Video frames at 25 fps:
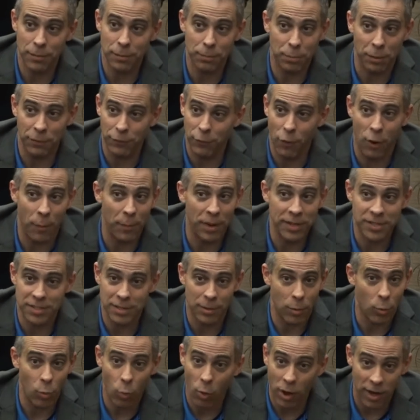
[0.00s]
performance
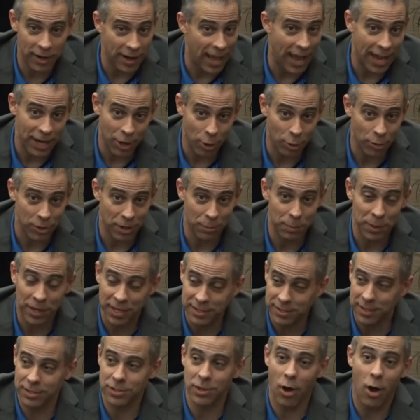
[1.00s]
one iota
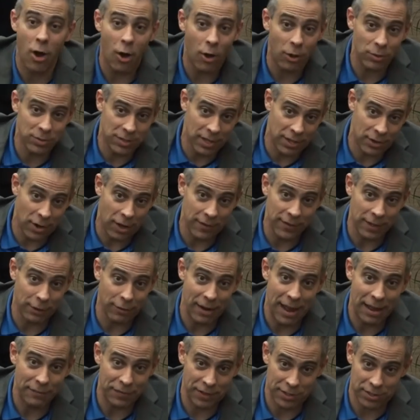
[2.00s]
because it's all done on the
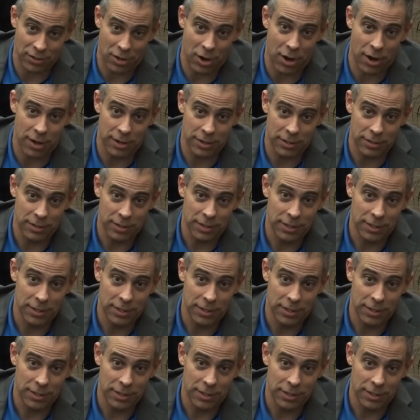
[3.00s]
graphics card.